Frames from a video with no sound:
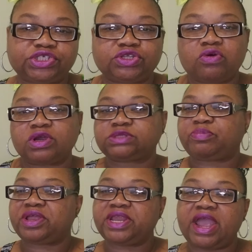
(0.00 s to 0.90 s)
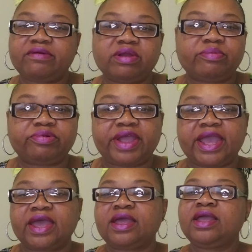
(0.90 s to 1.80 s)
stores, Panera
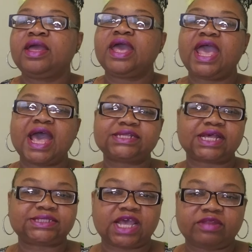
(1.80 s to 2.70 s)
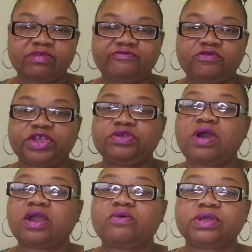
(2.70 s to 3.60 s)
Bread. As I stated before, you
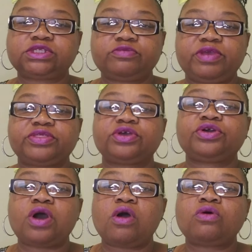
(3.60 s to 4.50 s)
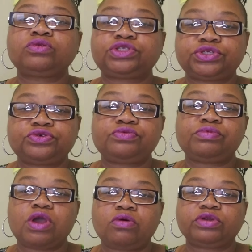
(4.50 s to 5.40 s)
are going to be the go-to
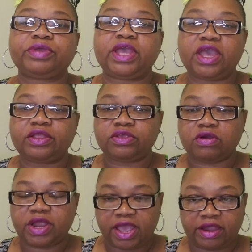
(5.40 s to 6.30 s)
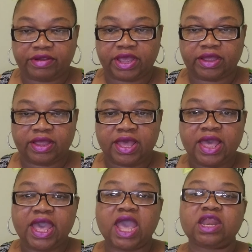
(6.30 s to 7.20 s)
notary in your area.
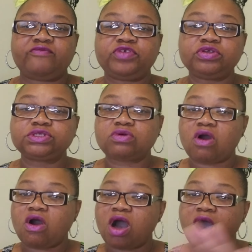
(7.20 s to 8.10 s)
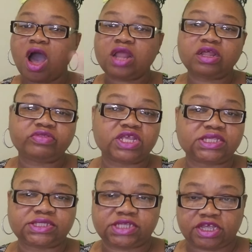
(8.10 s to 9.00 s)
And if you do all of
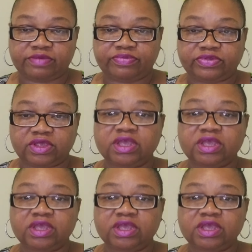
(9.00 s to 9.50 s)
these tips,